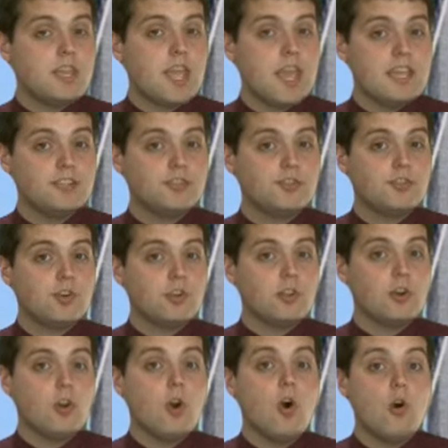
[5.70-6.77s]

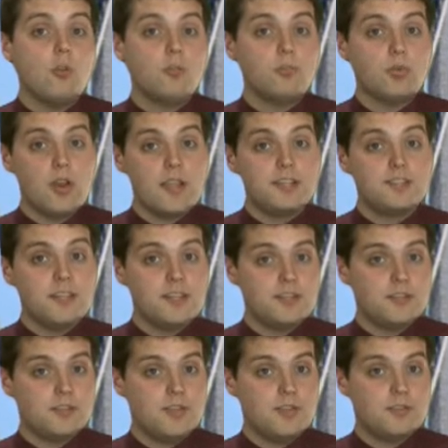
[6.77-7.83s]
Case-Shiller Home Price
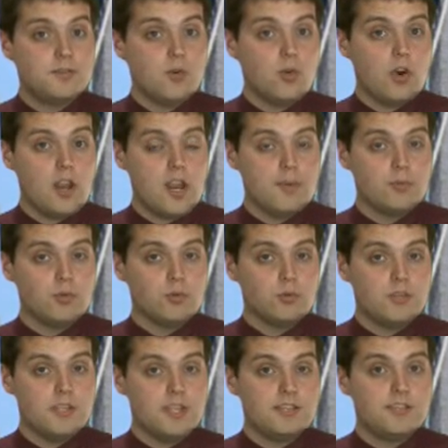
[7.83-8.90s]
Indices for April
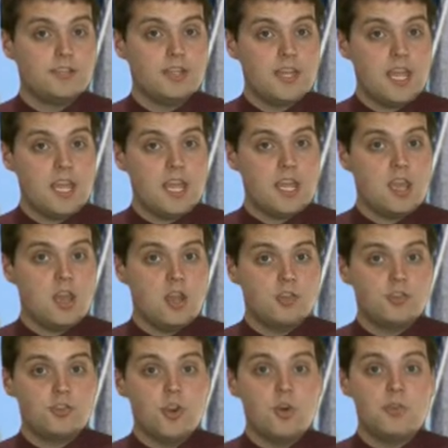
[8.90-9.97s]
released today
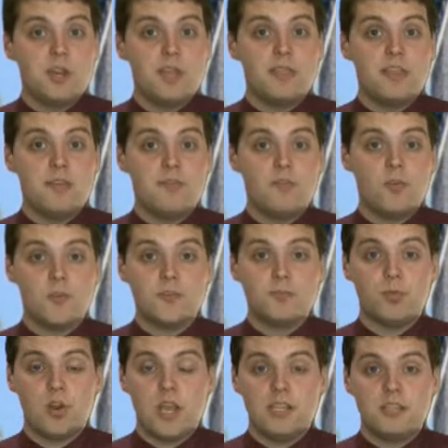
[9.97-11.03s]
showed the first
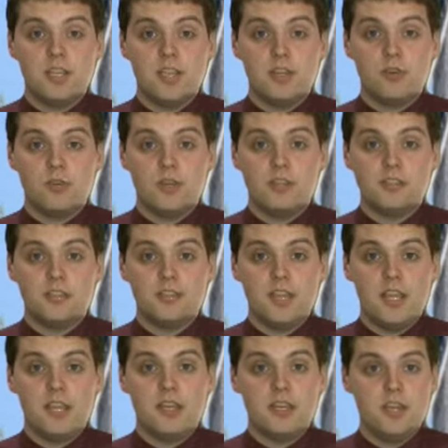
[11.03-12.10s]
price increases
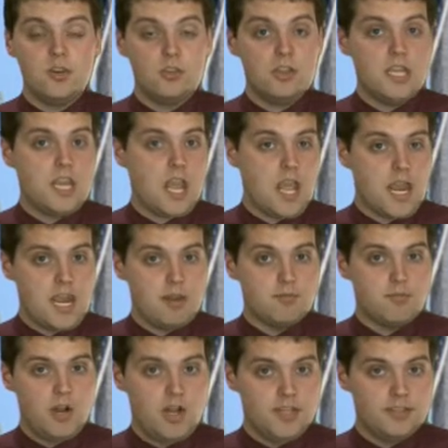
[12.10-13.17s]
in nearly 8
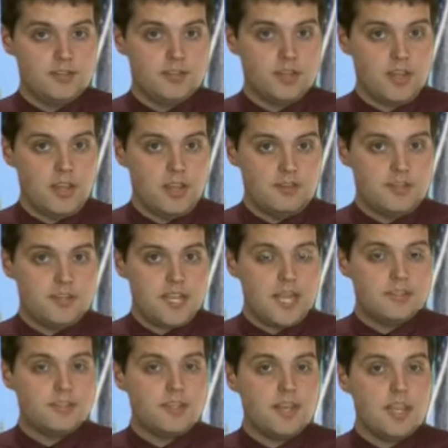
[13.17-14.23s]
months. The
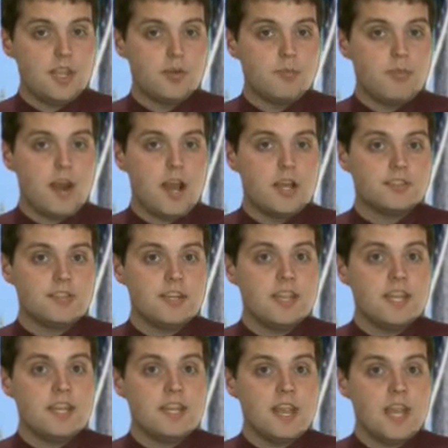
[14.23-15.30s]
10-city composite
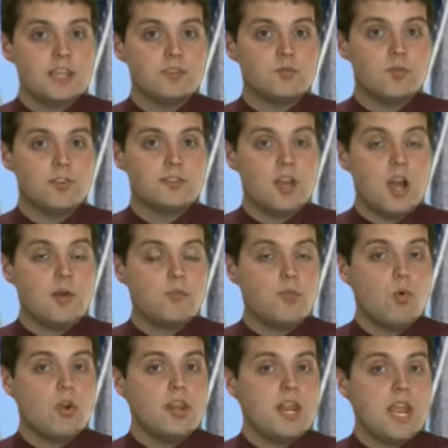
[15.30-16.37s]
index was up
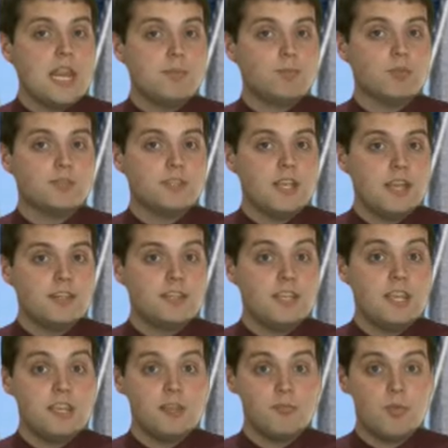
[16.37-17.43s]
0.8%
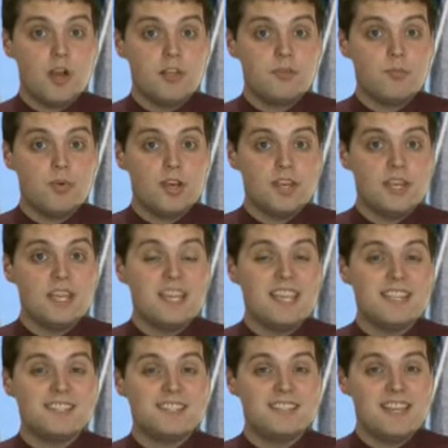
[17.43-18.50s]
in the month, but
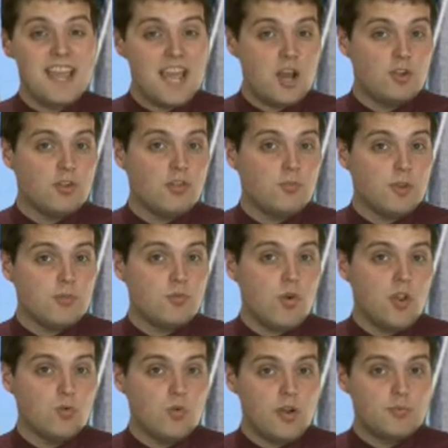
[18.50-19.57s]
is down
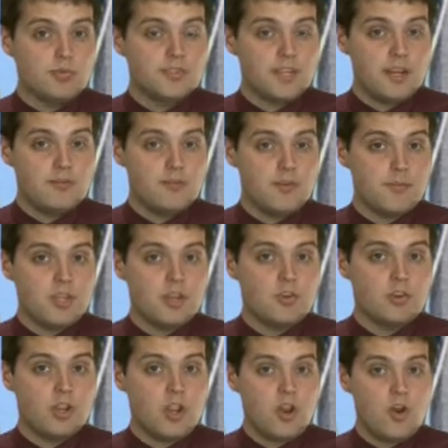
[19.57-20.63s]
3.1% from a
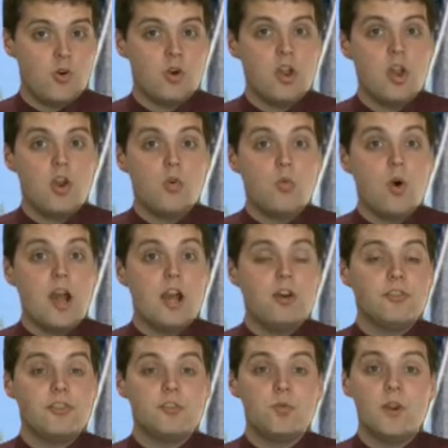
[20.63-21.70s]
year ago,
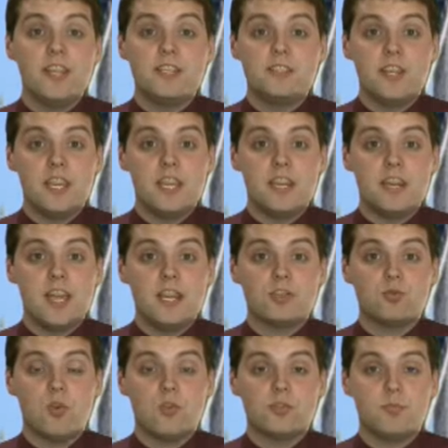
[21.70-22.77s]
while the 20-city
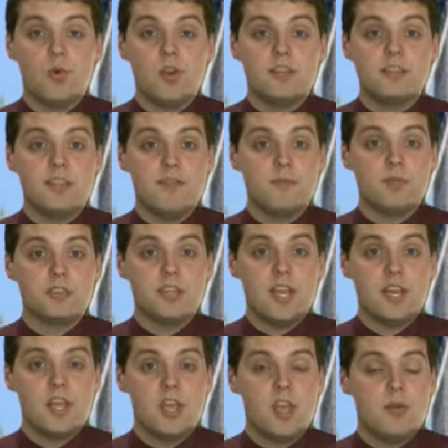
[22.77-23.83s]
index rose
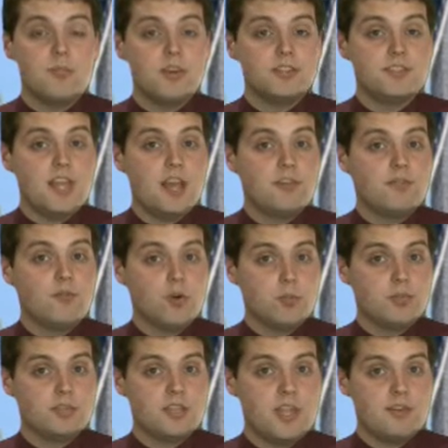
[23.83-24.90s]
0.7%, but is down
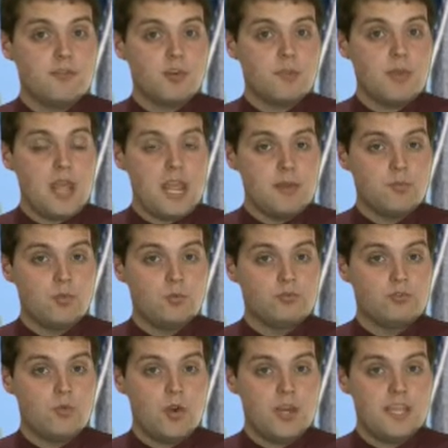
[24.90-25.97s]
4% from April
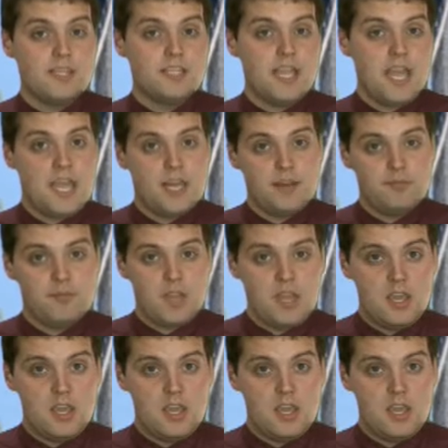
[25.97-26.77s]
2010.